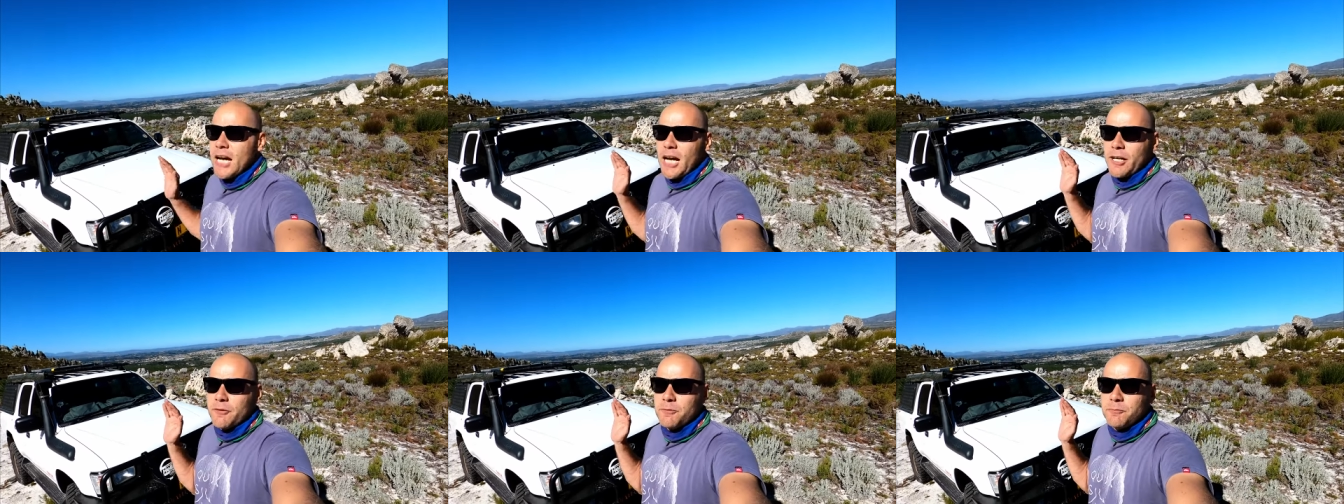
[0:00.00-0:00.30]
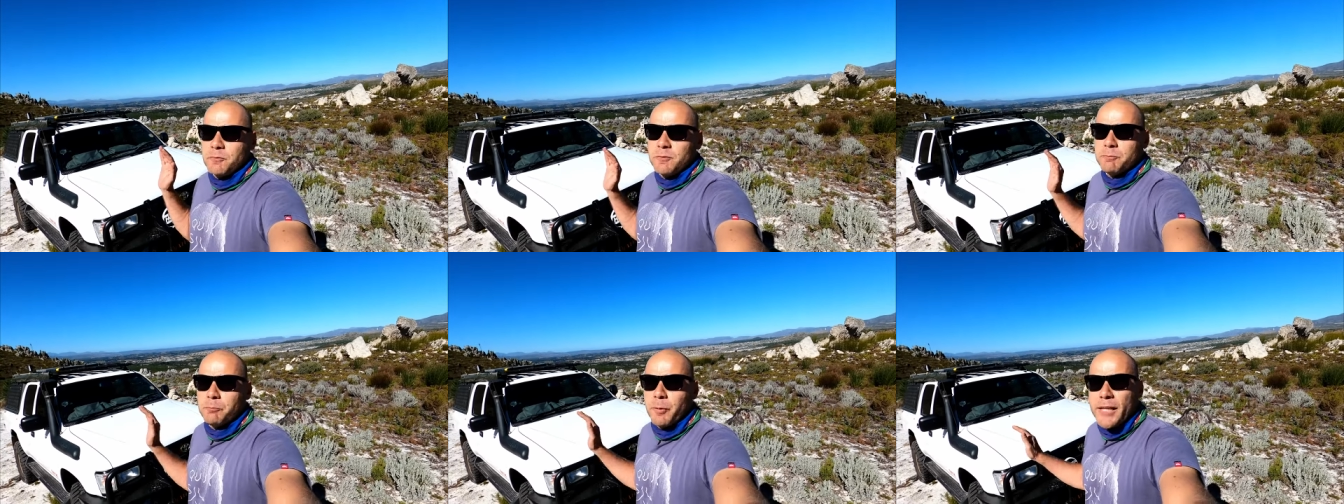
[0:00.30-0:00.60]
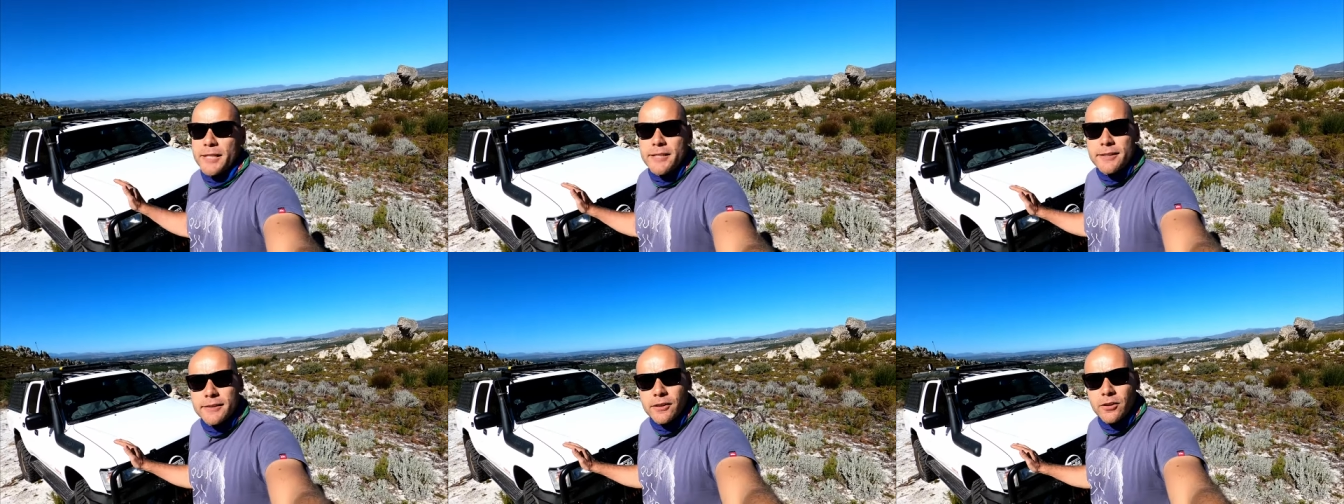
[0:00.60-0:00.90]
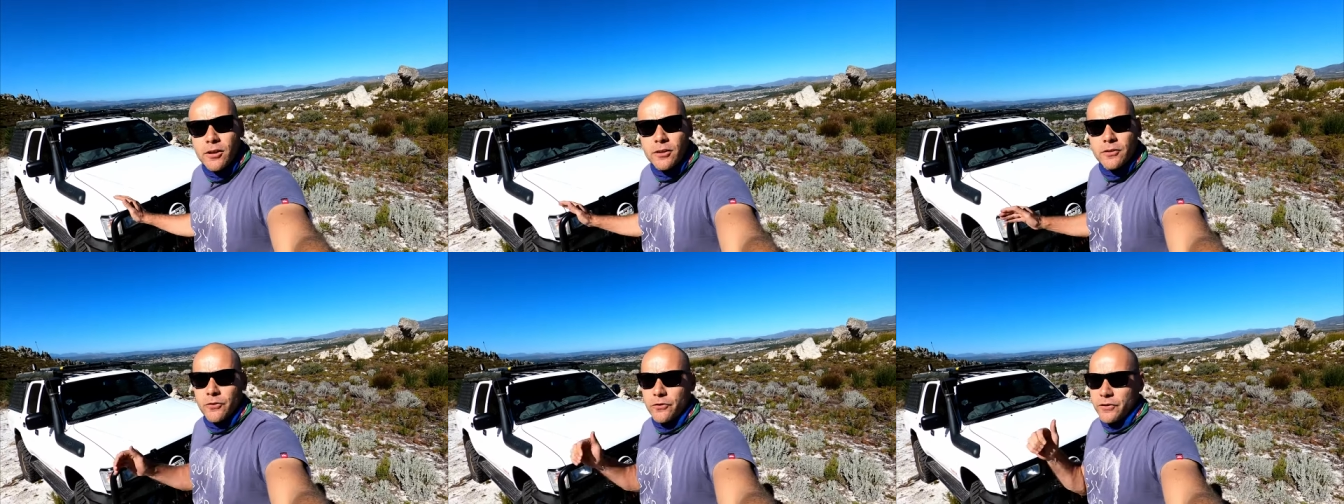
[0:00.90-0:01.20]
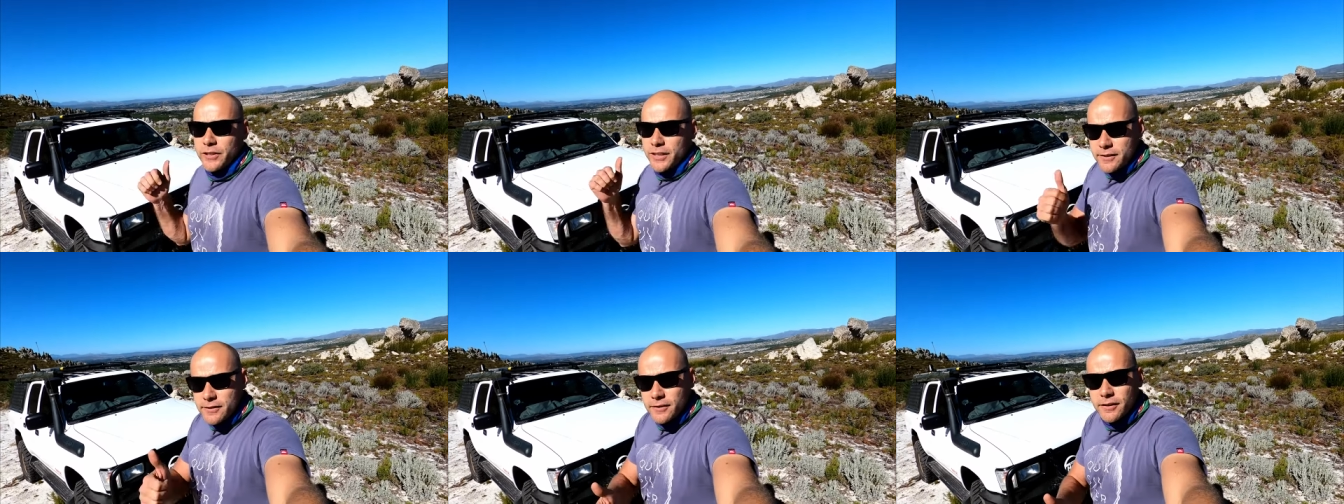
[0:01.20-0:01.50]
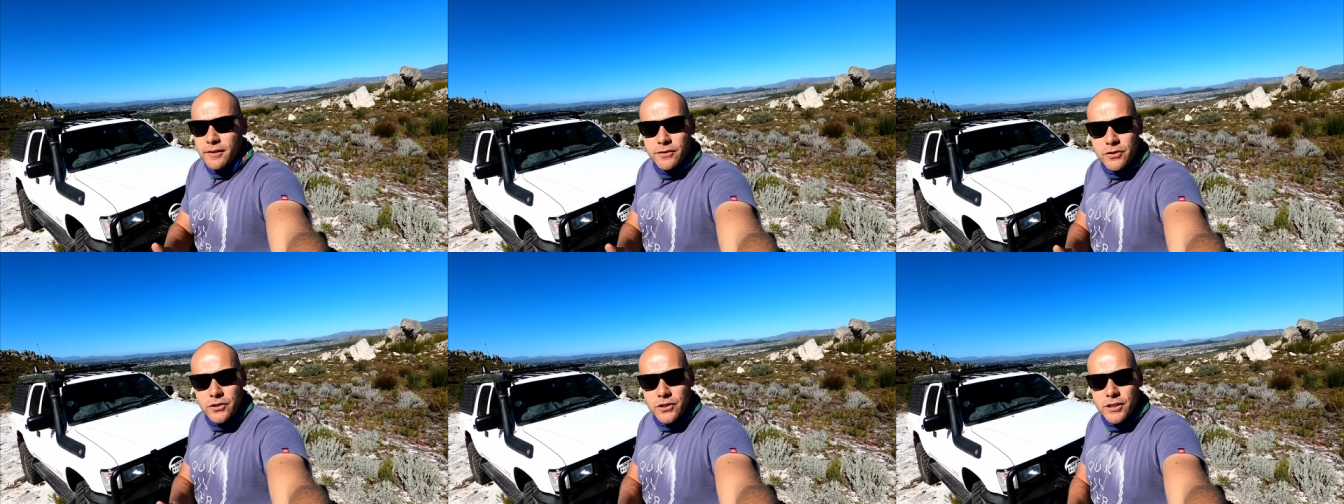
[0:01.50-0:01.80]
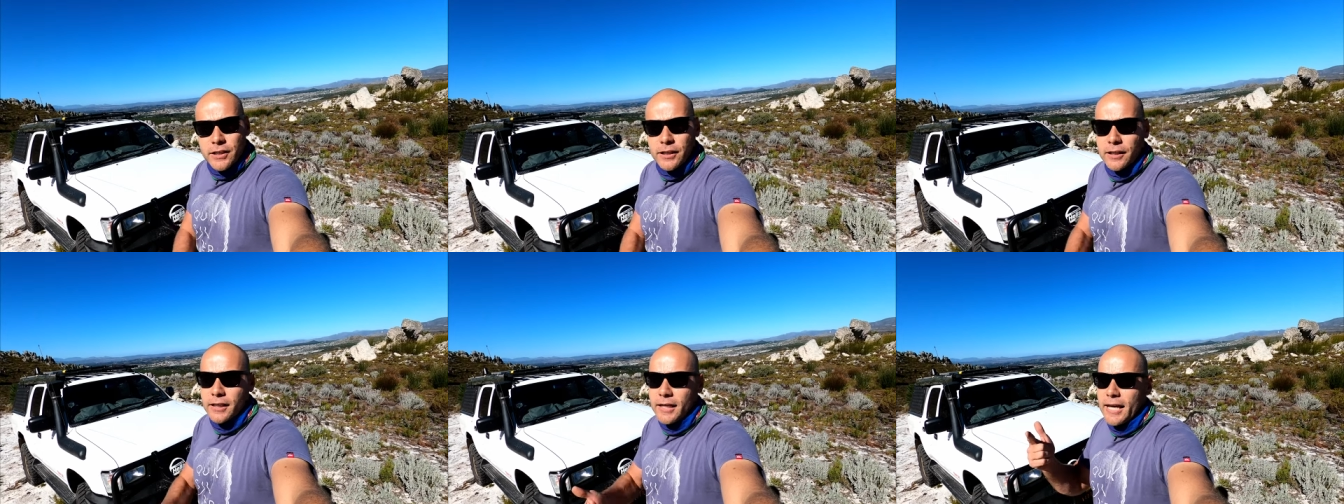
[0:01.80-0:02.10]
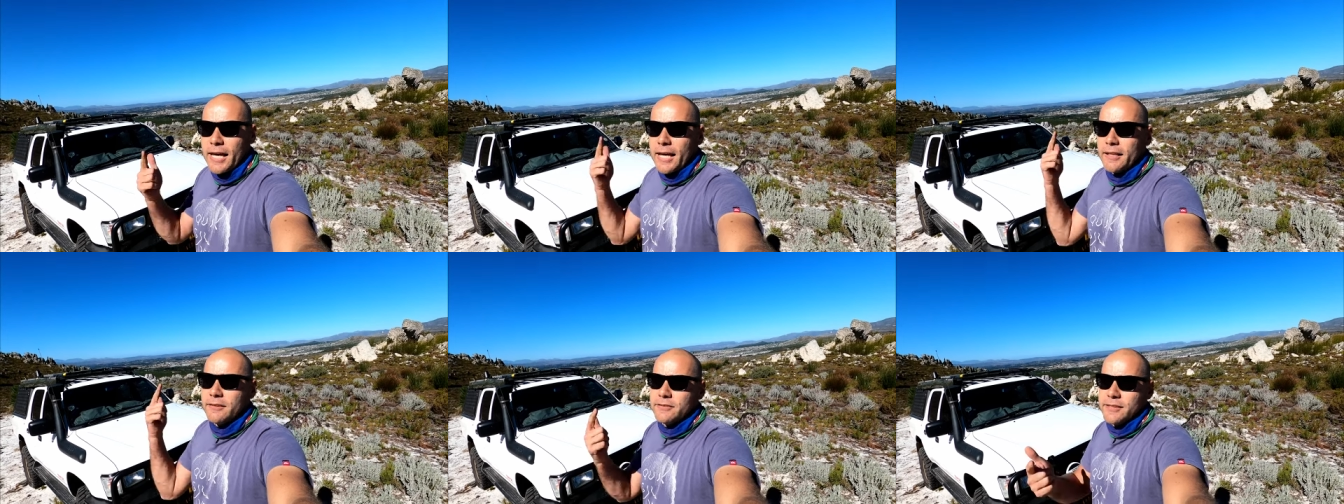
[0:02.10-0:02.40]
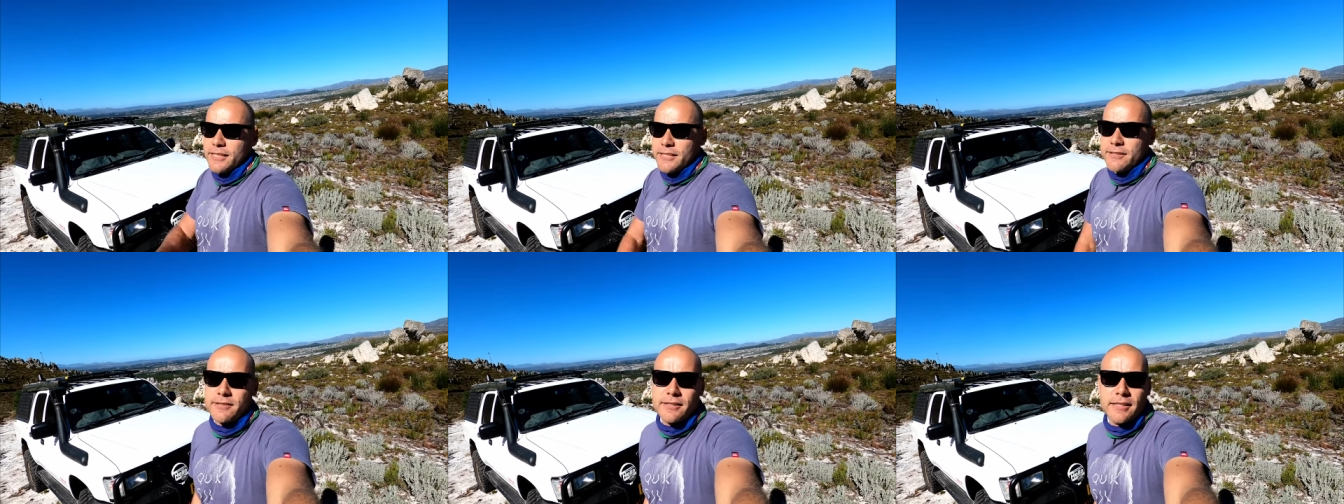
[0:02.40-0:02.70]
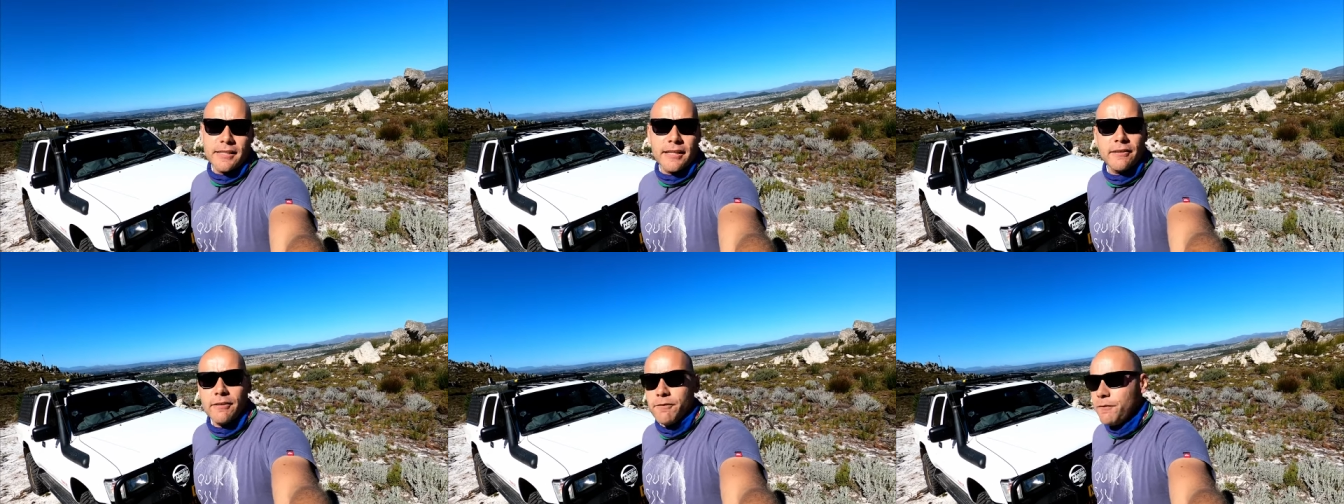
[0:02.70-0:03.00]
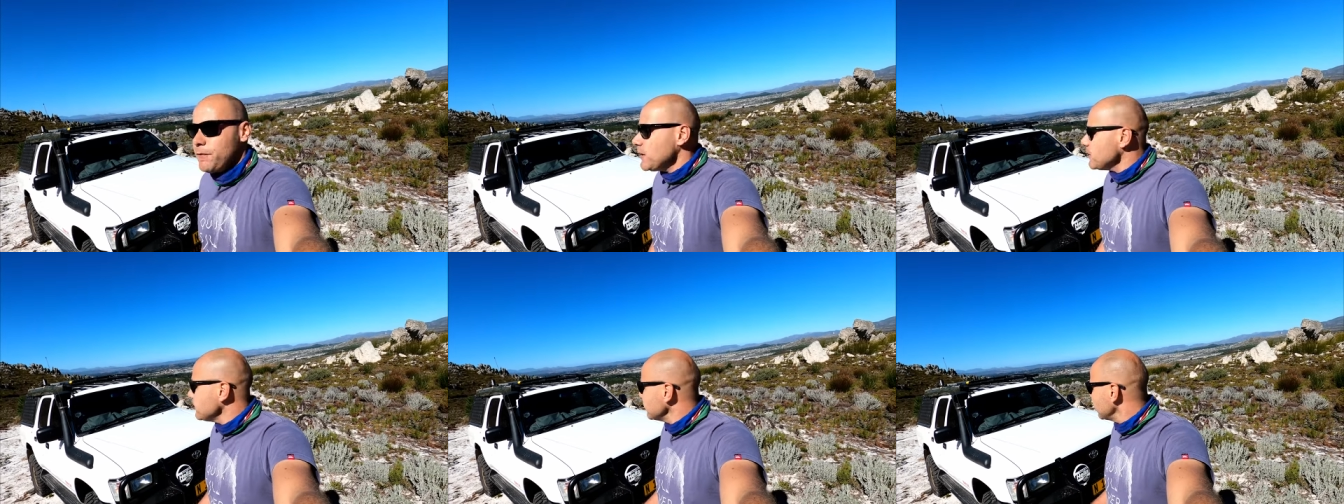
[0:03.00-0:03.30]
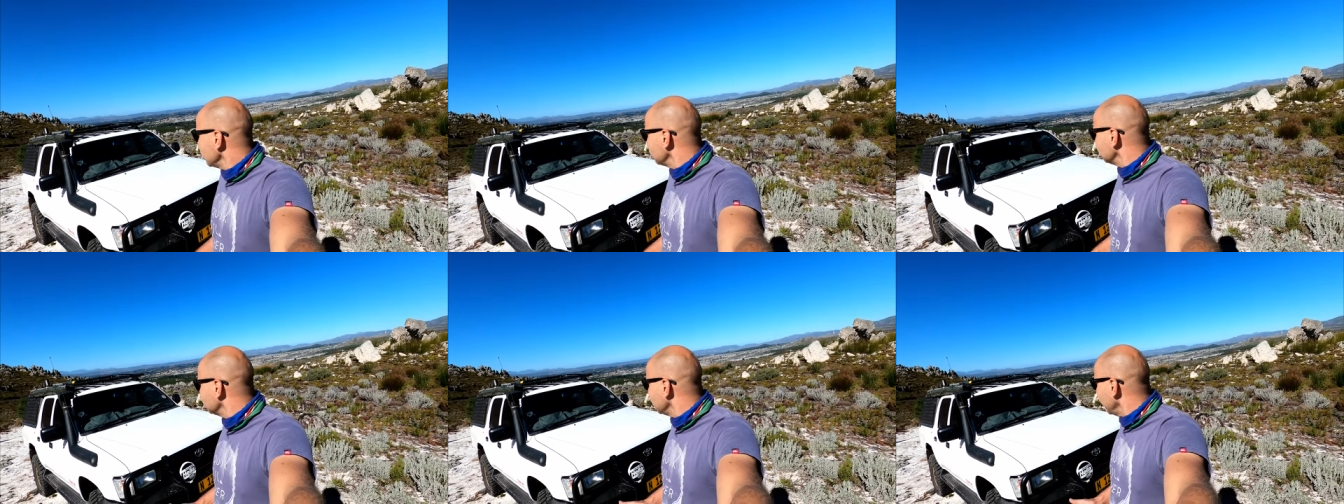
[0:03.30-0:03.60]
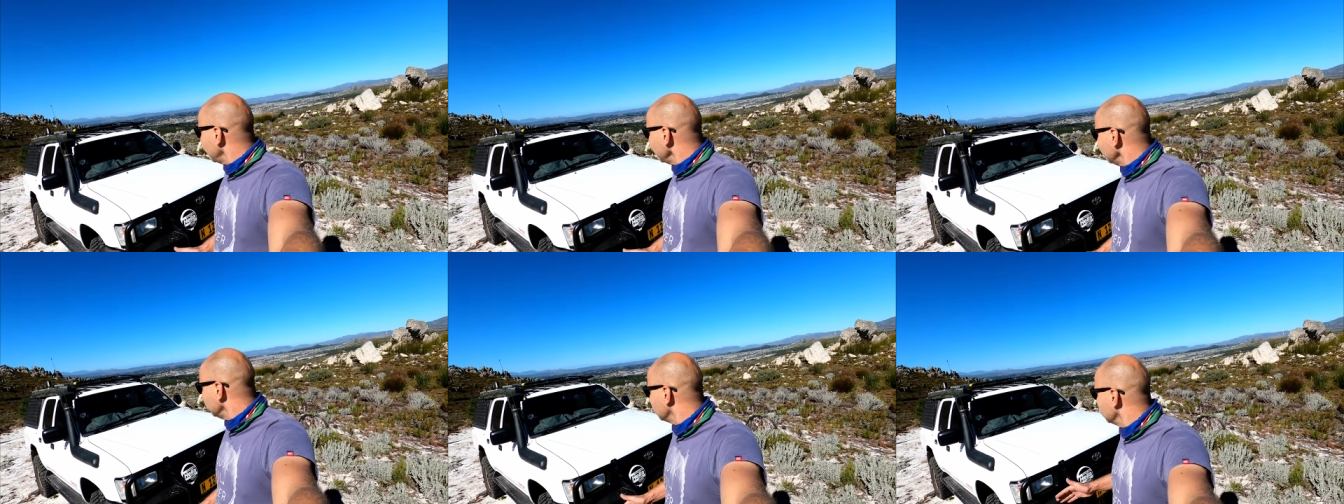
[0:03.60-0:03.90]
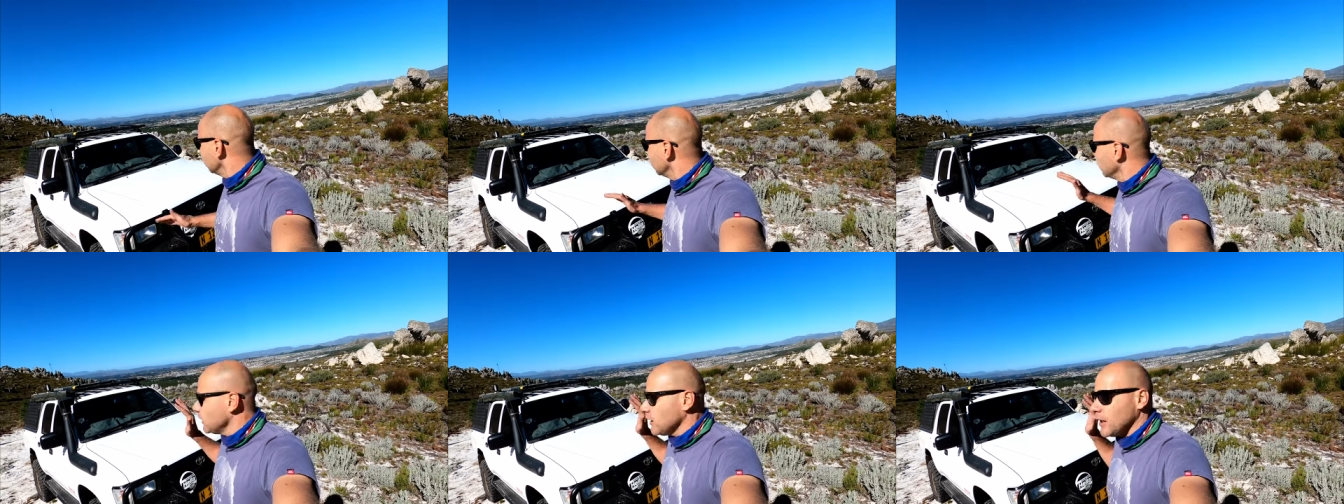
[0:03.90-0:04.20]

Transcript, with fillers: I've based it on research and testing and the things that I've liked,